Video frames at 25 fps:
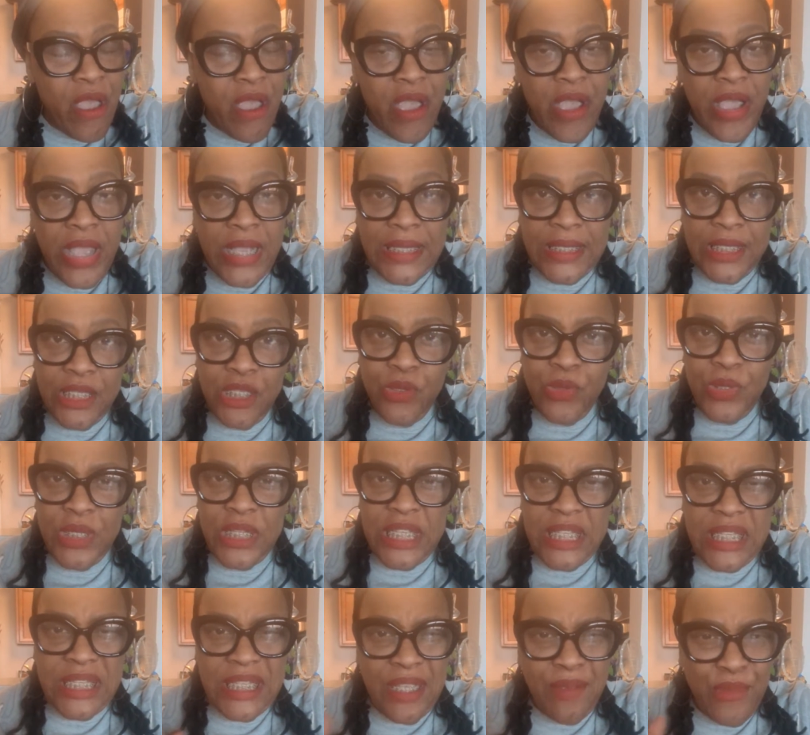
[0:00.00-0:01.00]
is doing
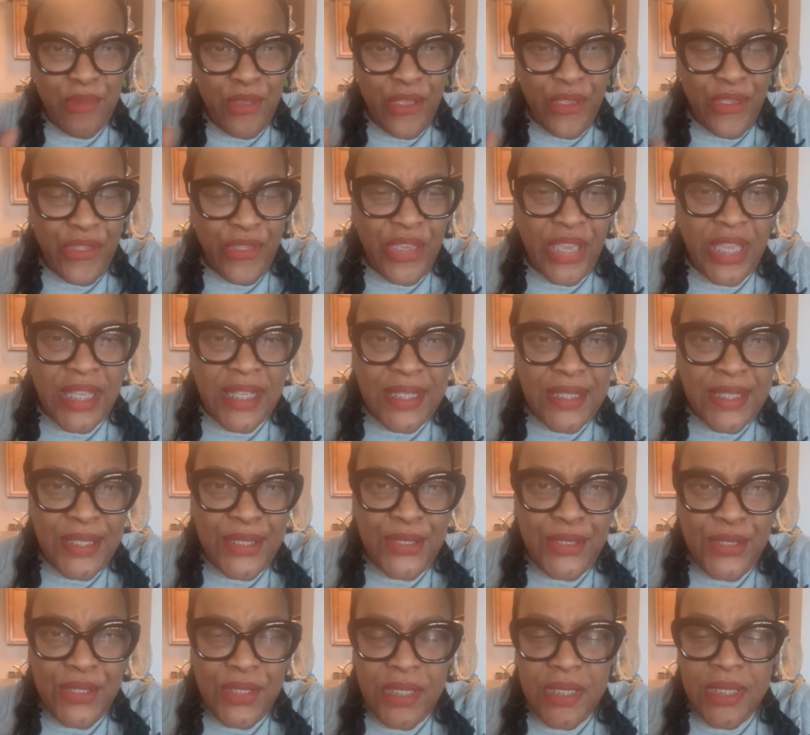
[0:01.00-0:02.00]
similar
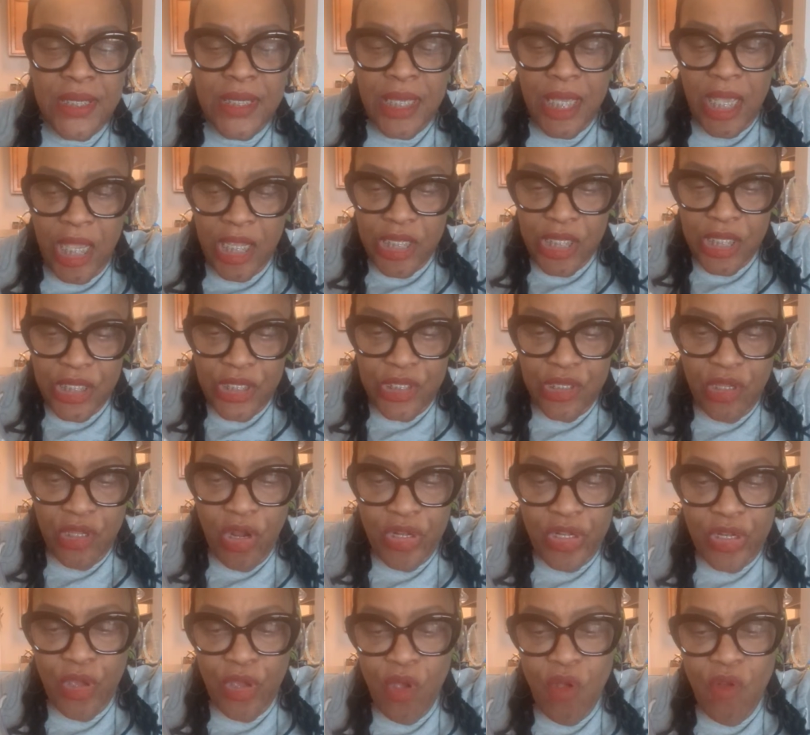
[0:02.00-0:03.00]
things, and you start to
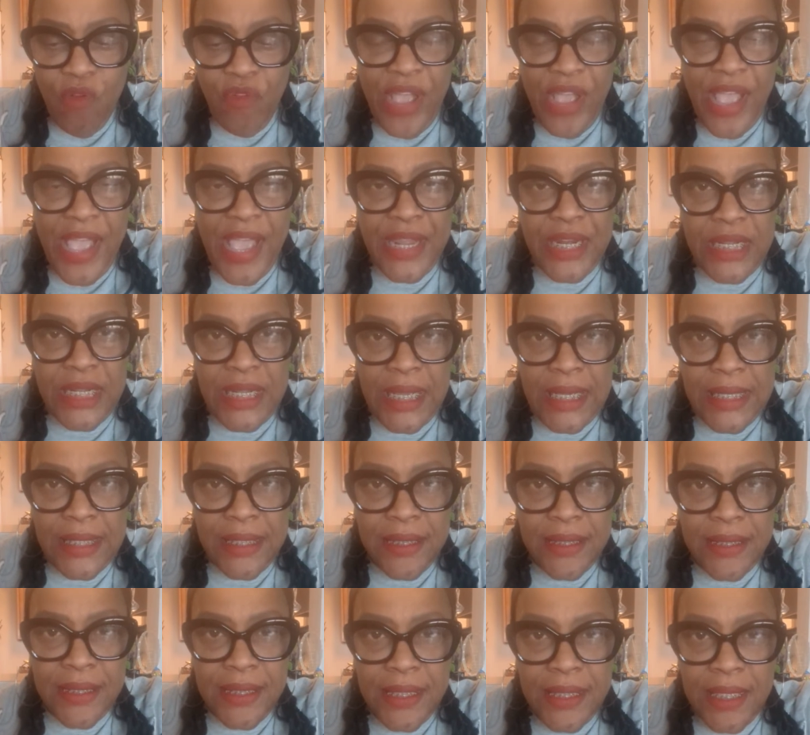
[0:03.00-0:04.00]

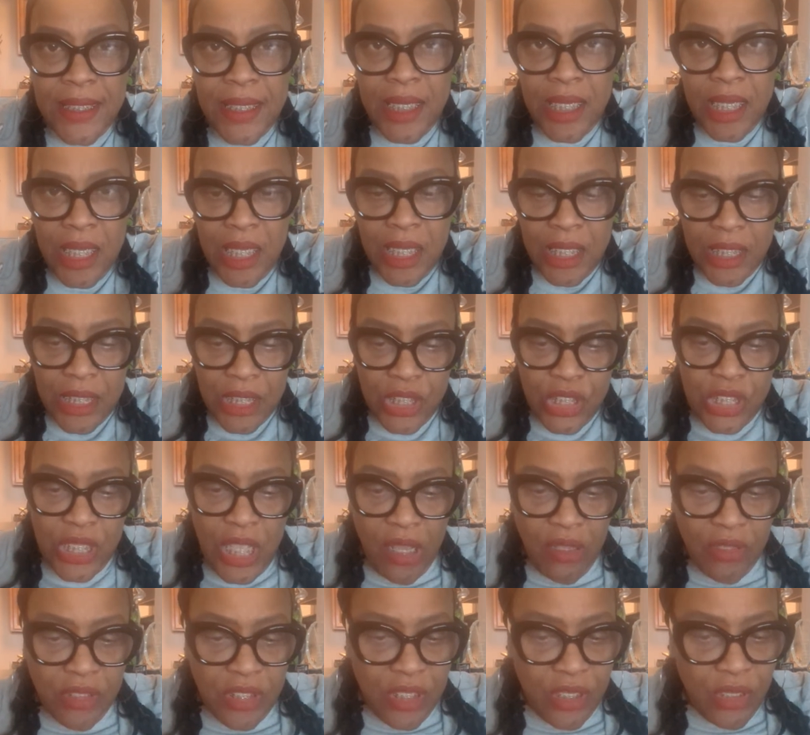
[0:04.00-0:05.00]
overanalyze. You
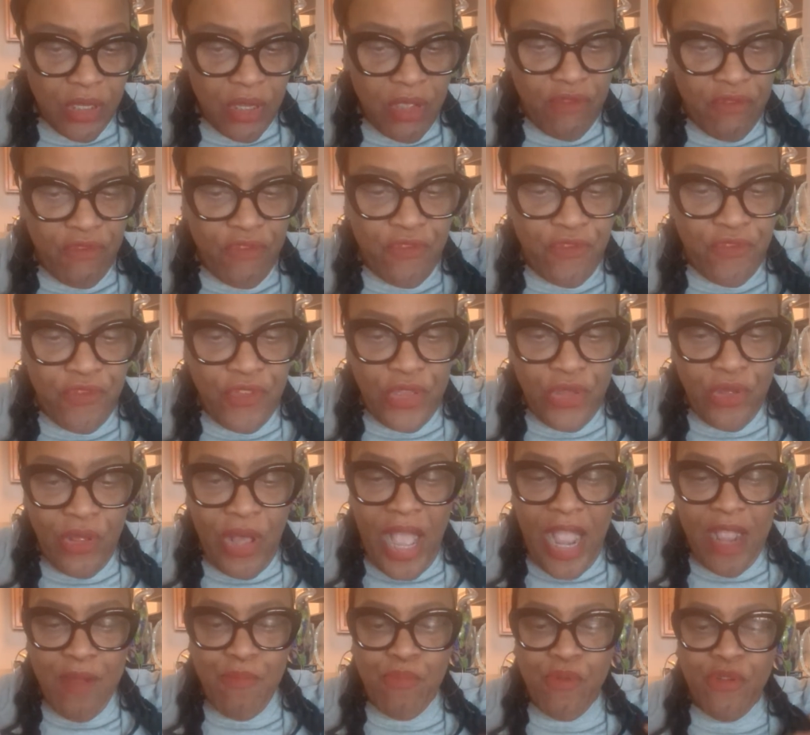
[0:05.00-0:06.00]
start to feel
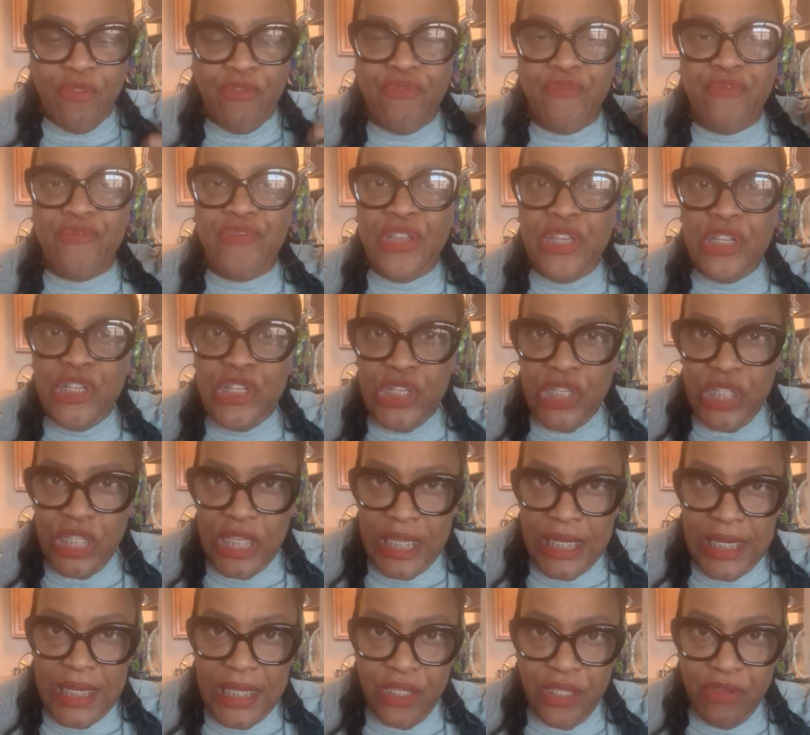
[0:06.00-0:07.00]
hyper vigilant
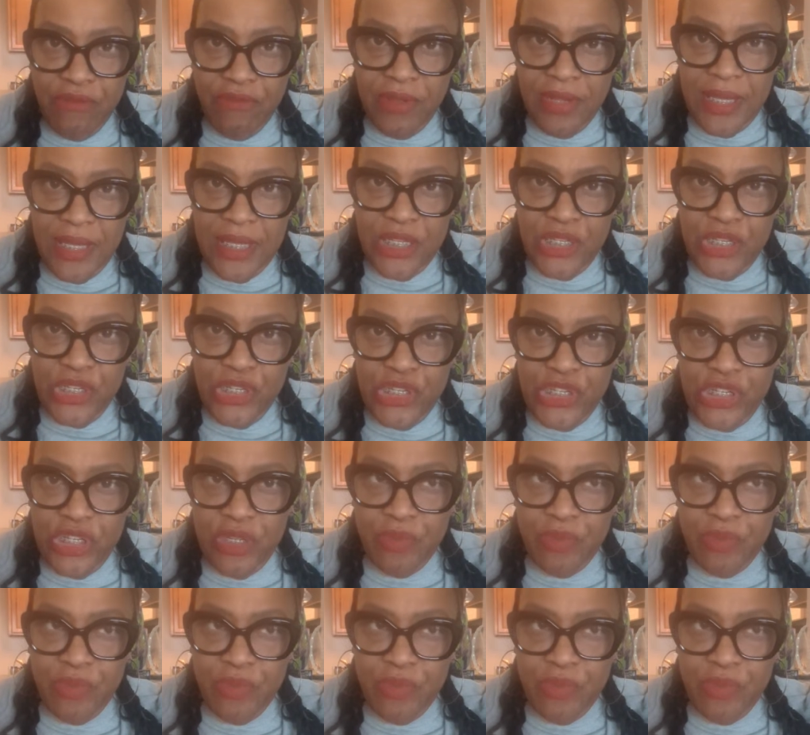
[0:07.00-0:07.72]
in the relationship.